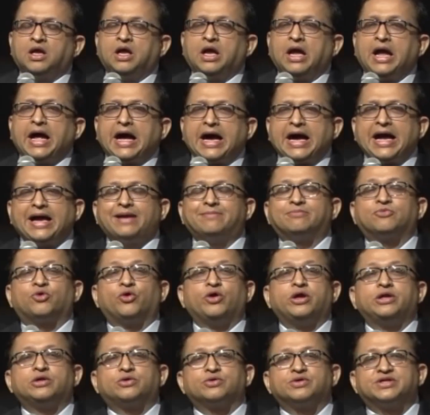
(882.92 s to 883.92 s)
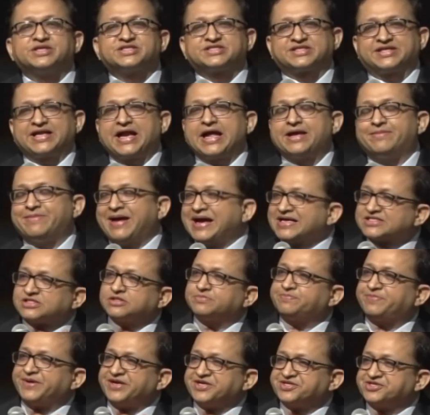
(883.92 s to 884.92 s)
I'm going to describe as a
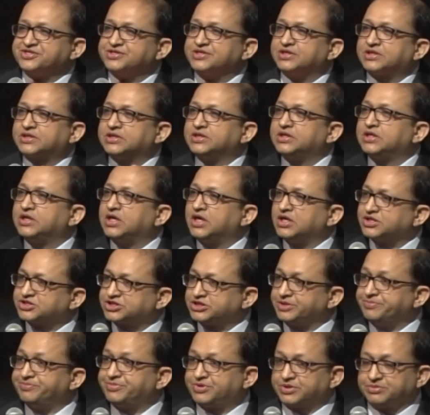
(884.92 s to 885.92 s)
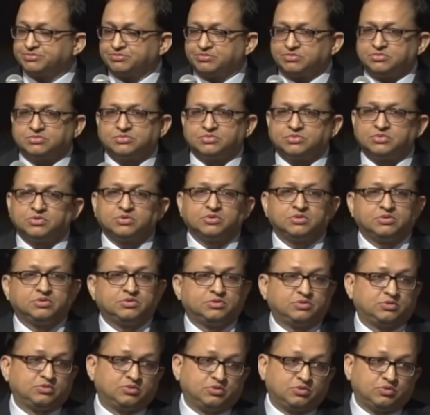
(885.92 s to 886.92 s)
patient a symptom,
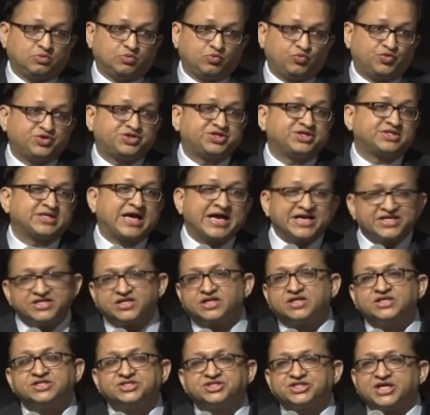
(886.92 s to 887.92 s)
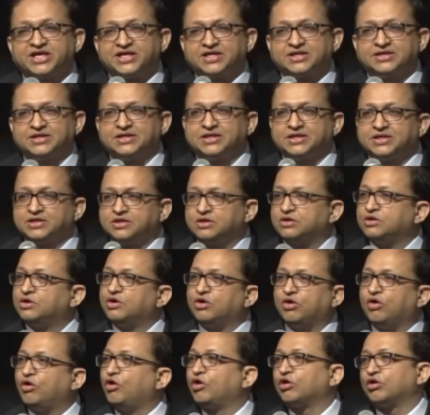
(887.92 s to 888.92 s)
which is either angina
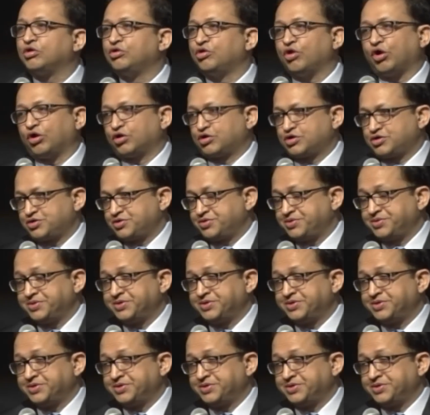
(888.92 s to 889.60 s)
or not.